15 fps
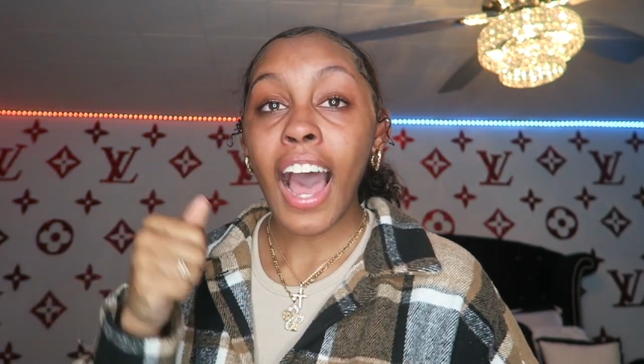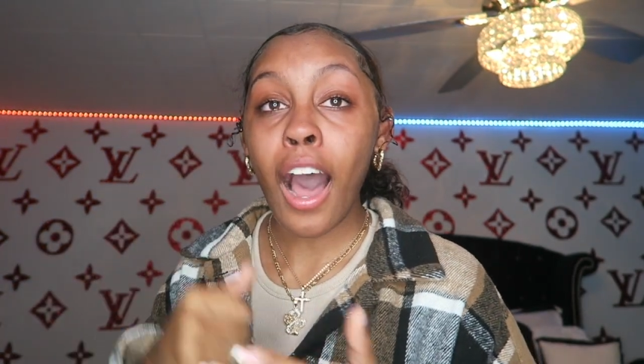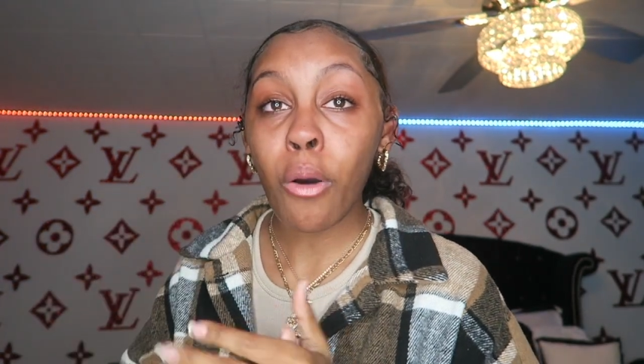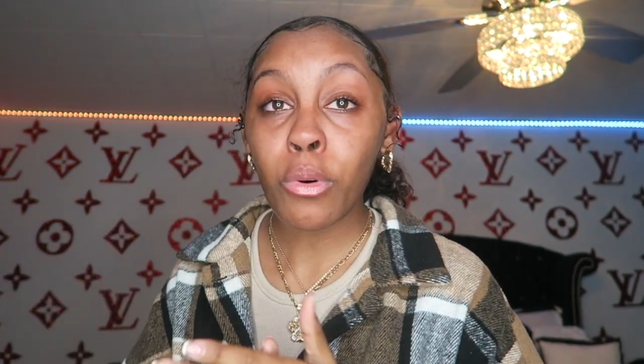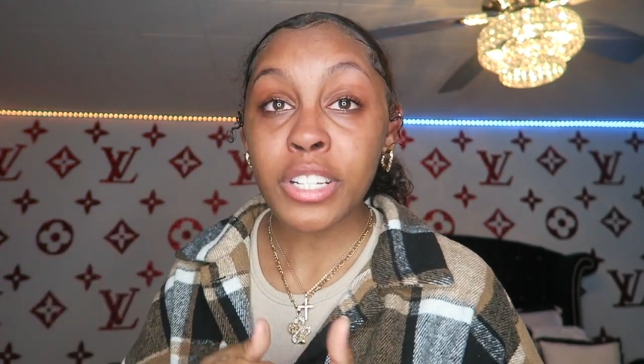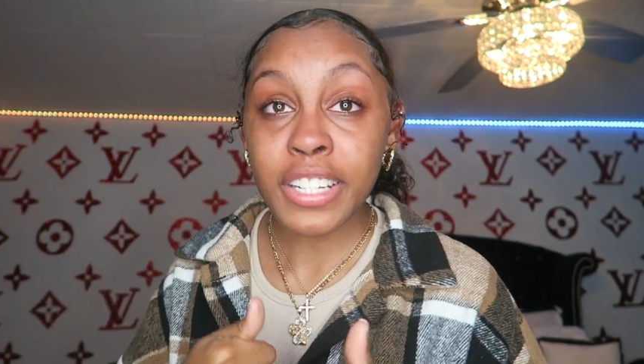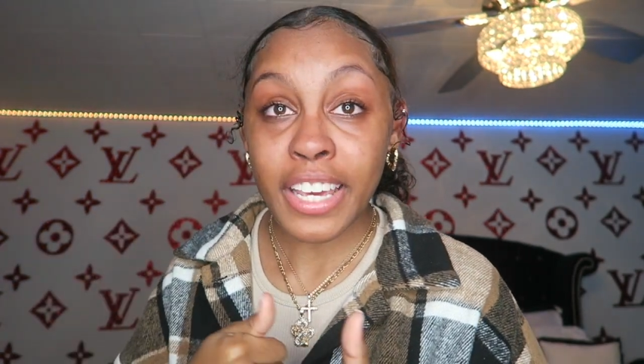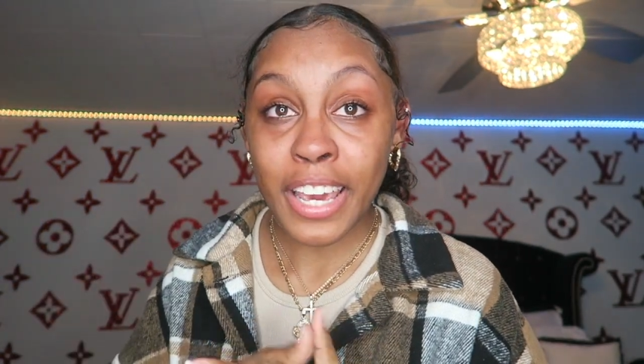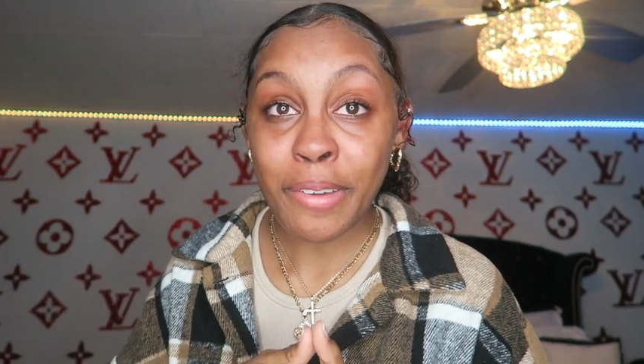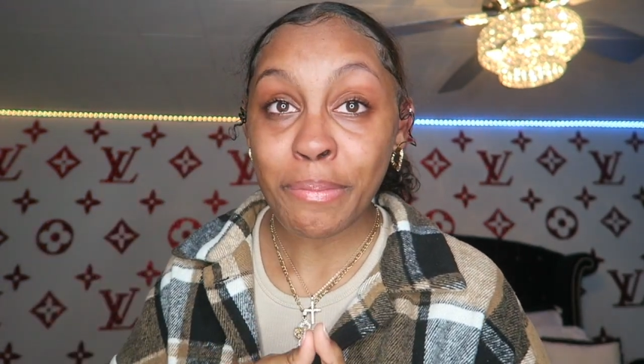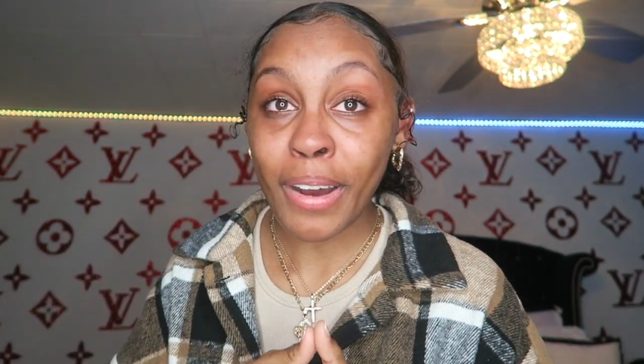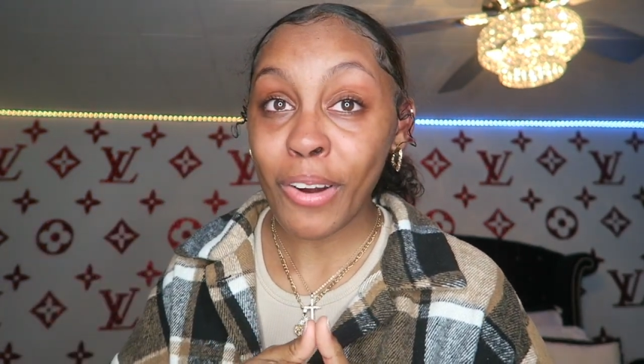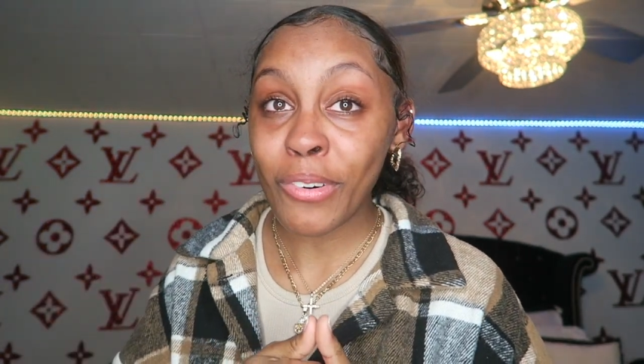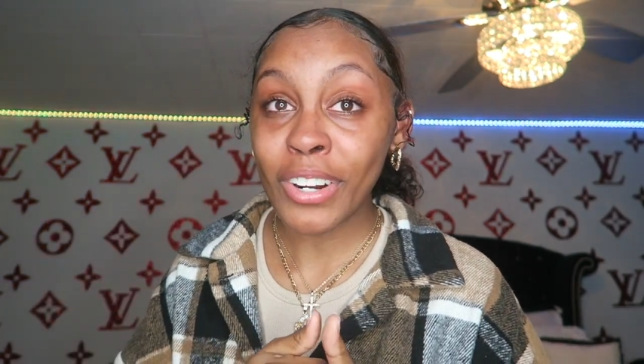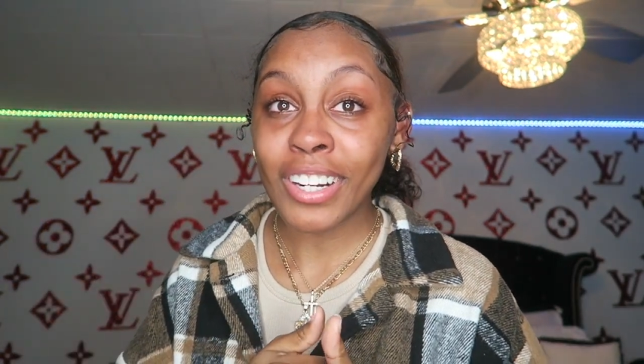I was
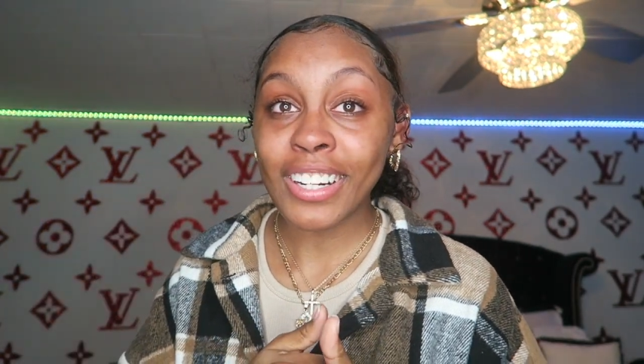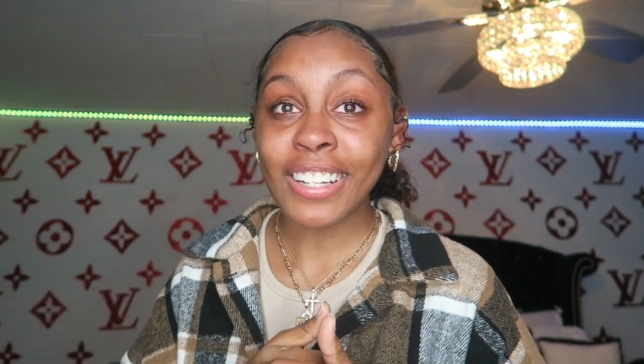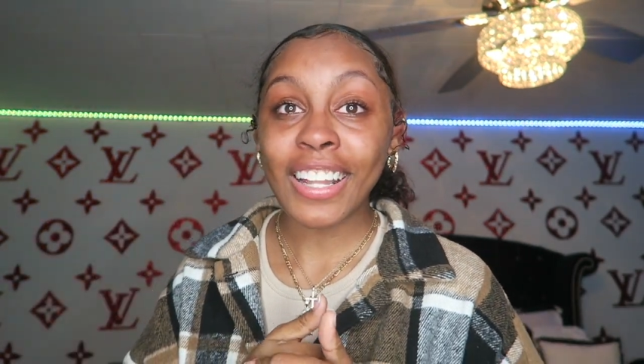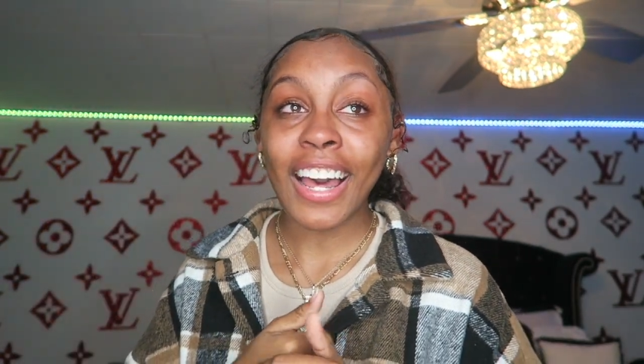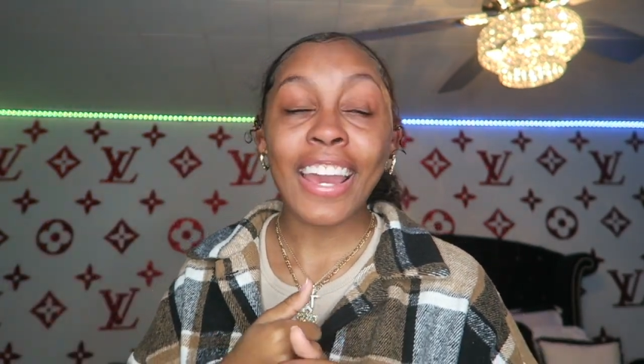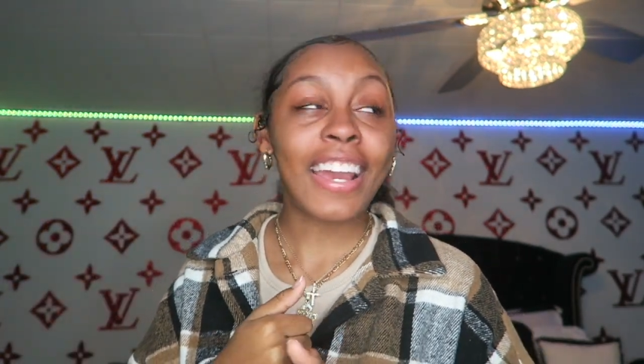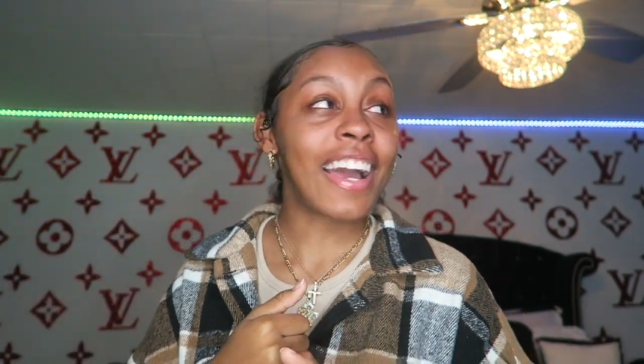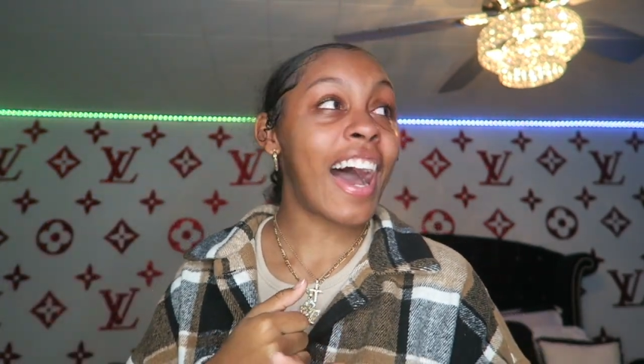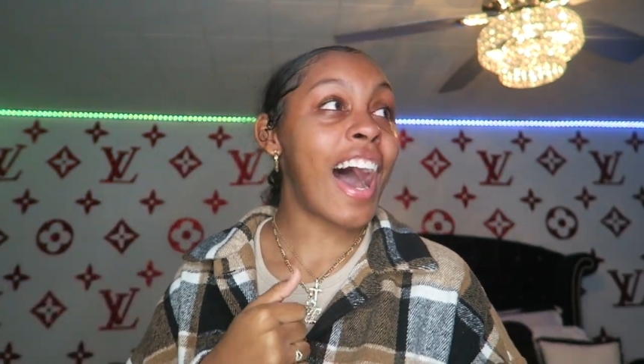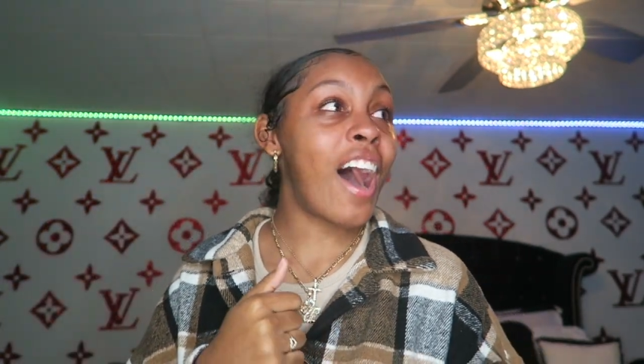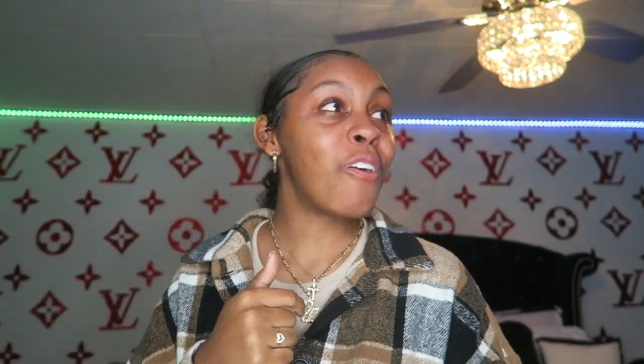in my word, like